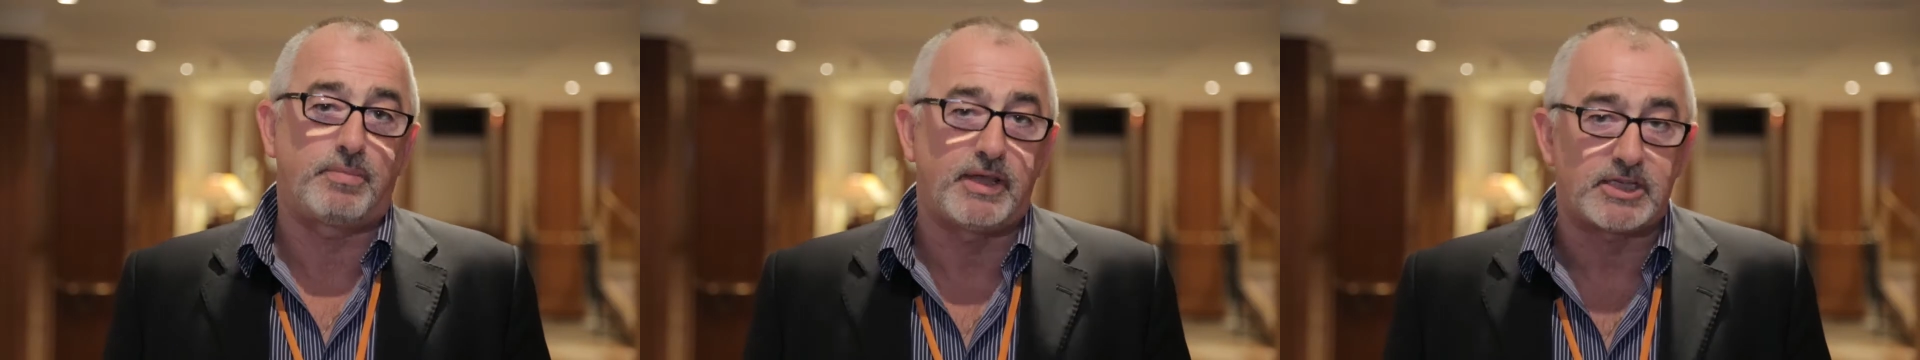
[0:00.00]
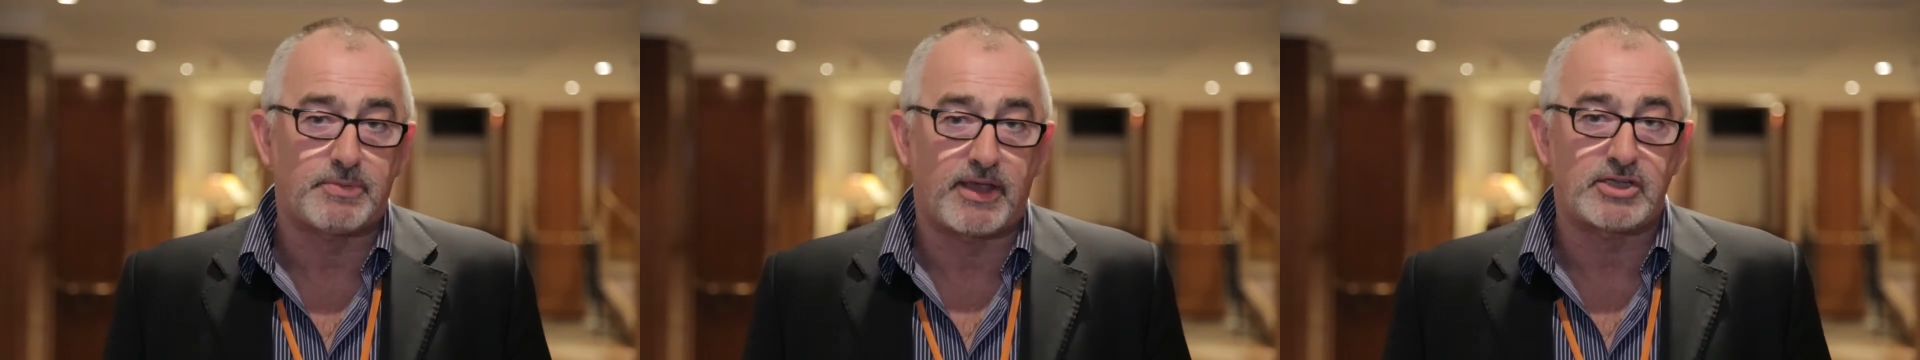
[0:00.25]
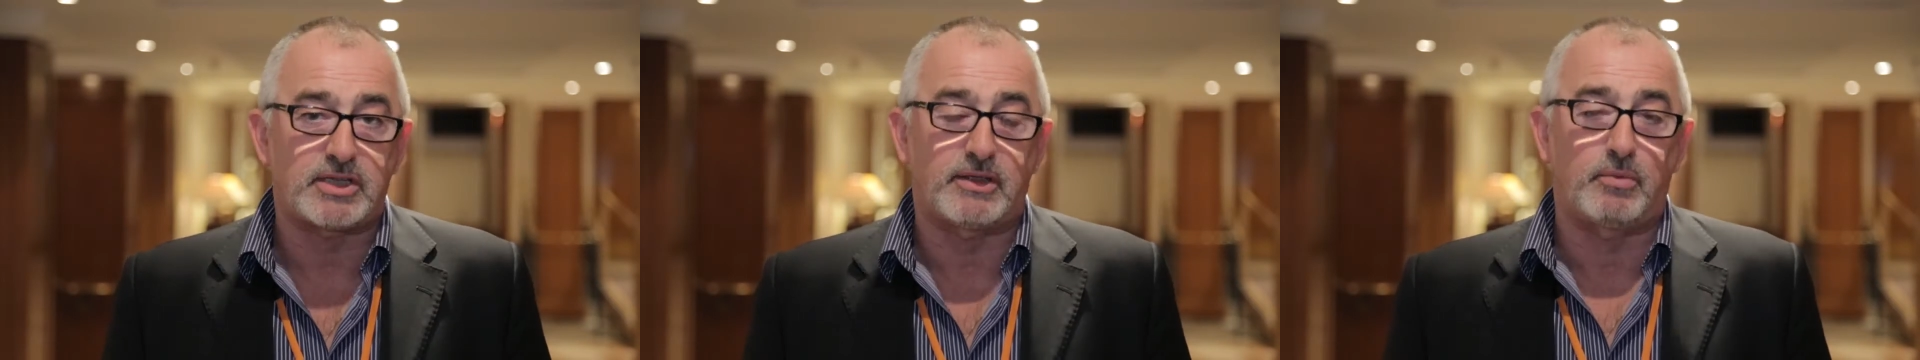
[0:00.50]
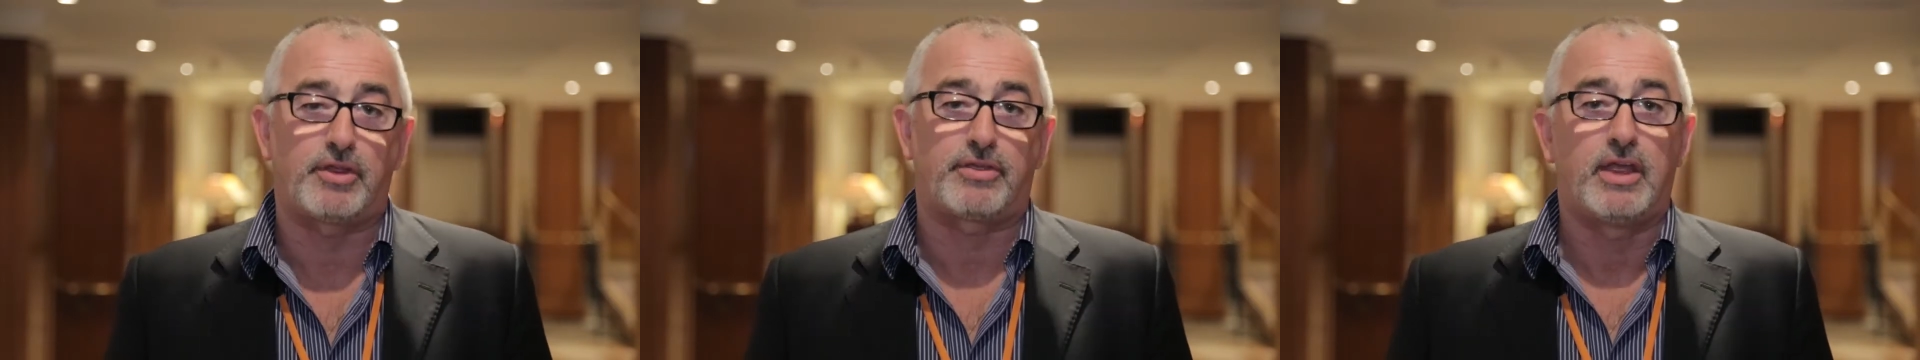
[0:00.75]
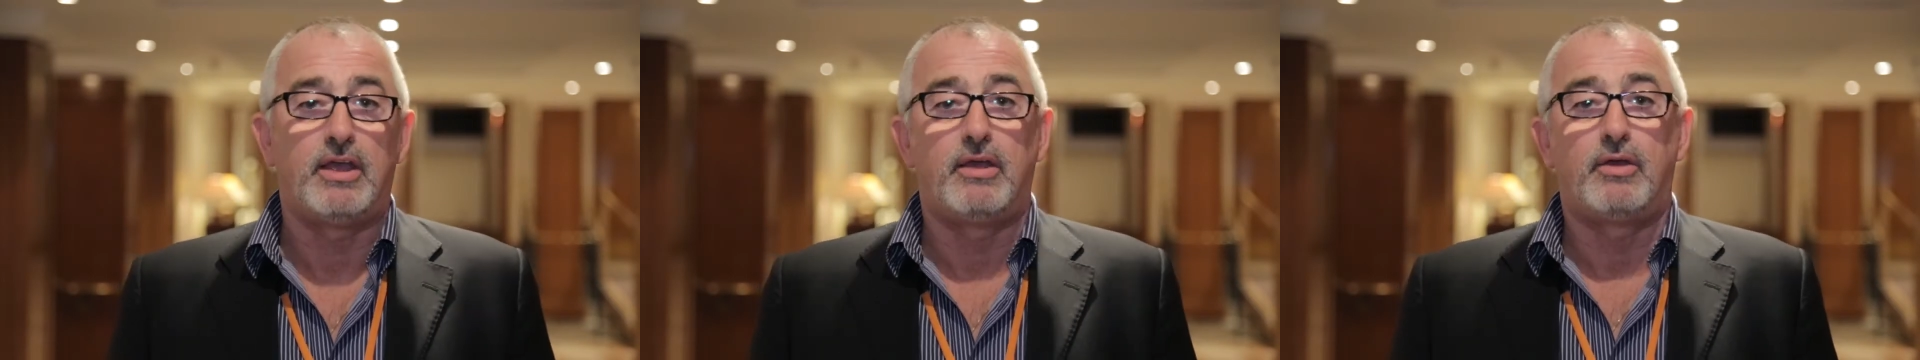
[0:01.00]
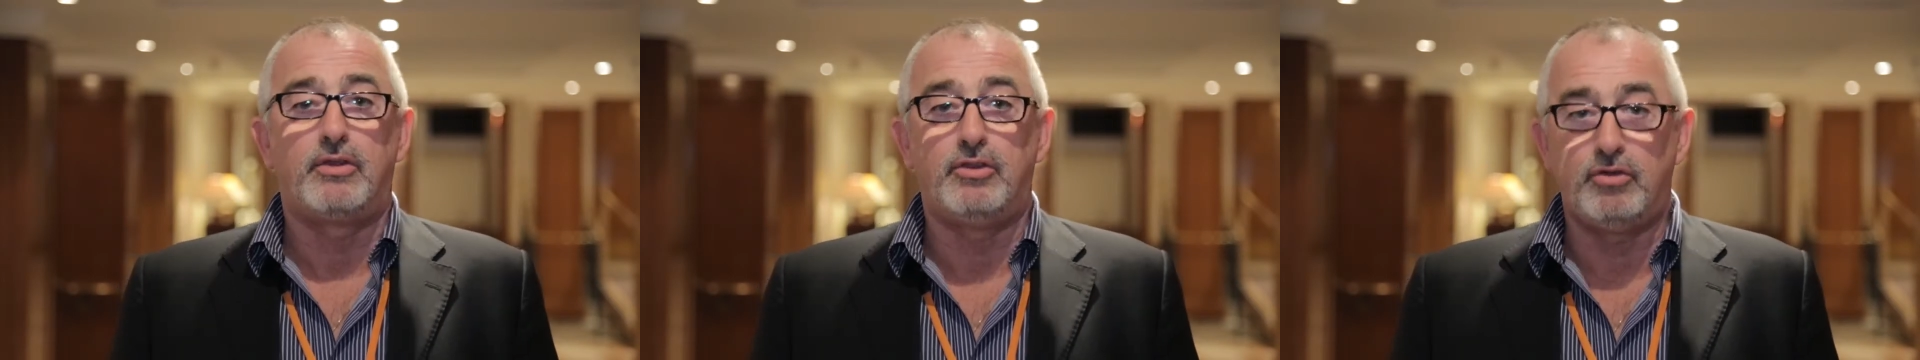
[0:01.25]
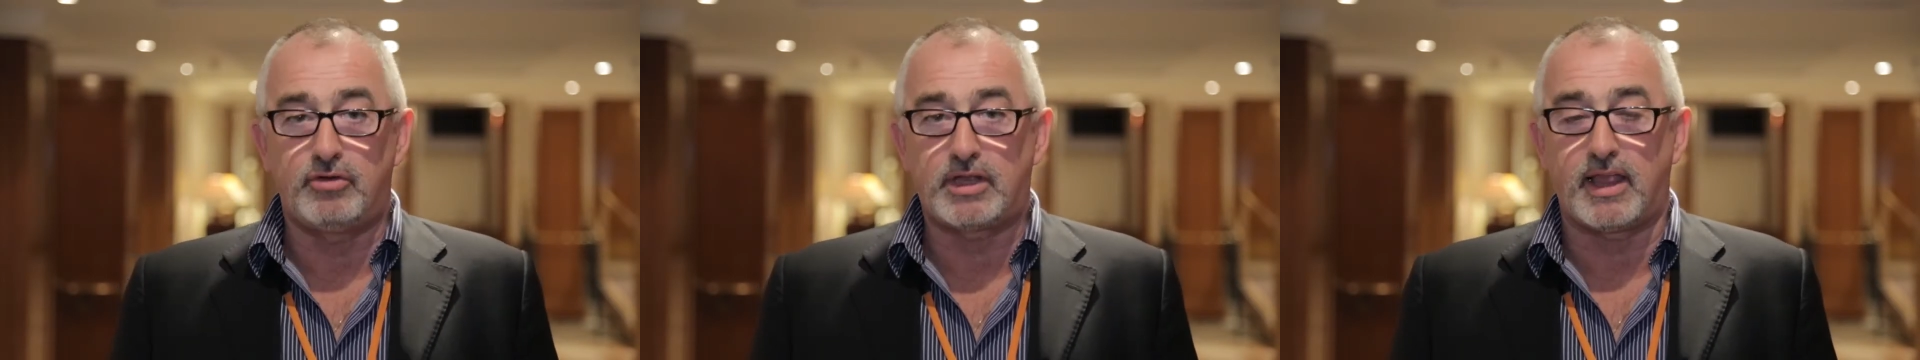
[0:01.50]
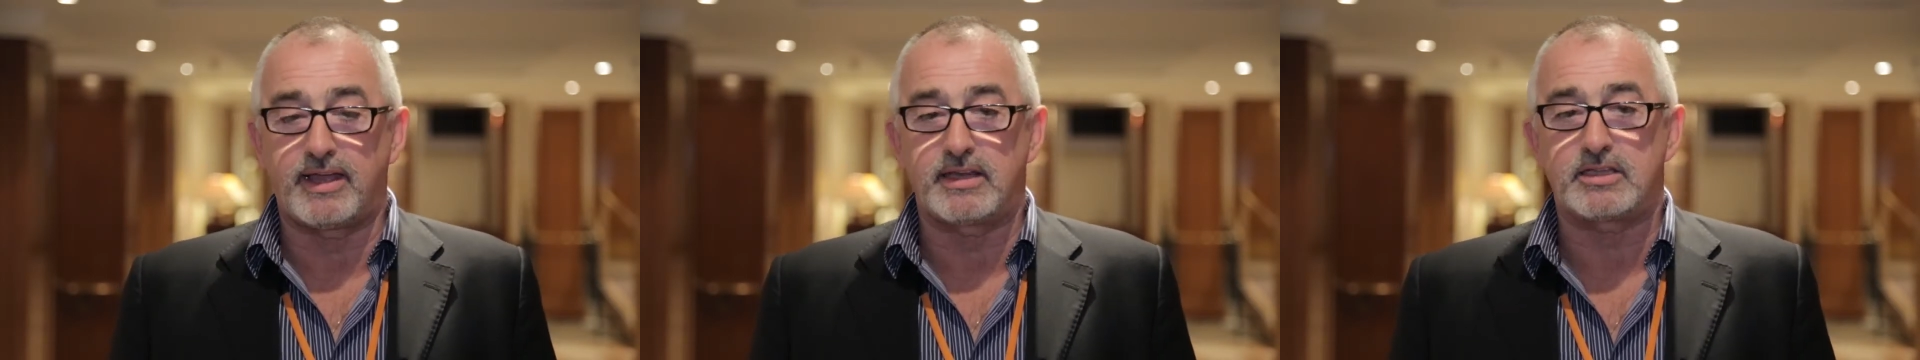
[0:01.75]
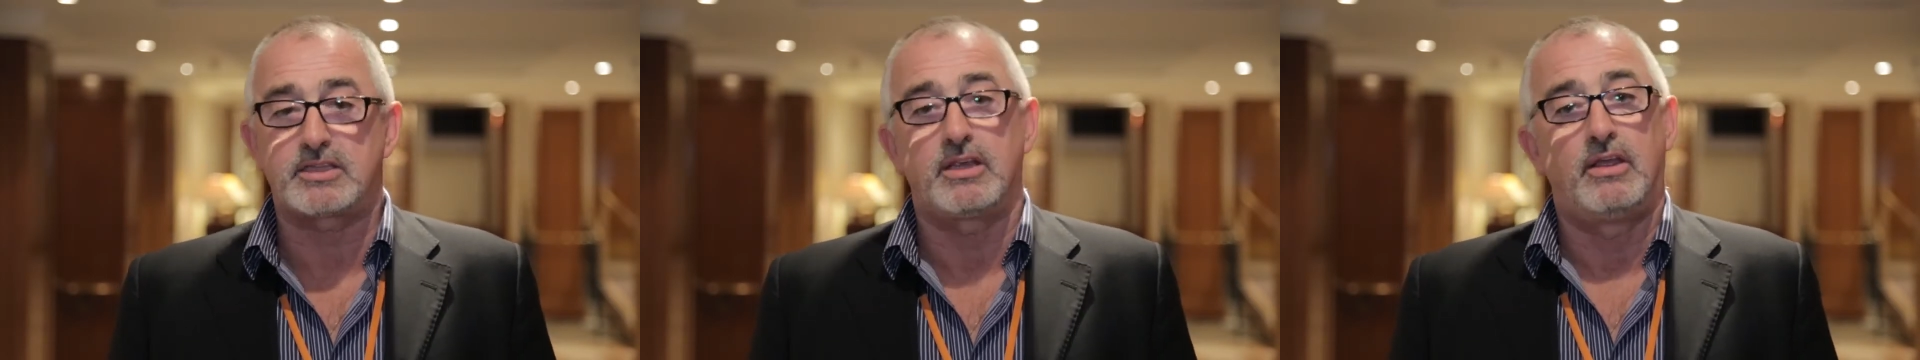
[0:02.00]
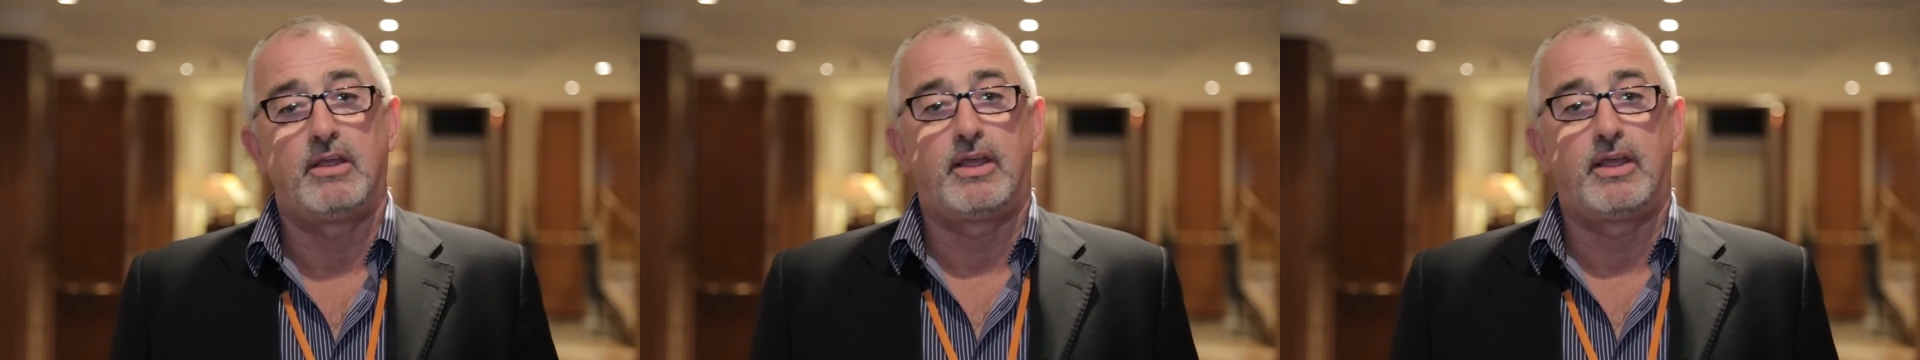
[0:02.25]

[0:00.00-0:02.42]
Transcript: especially with new clients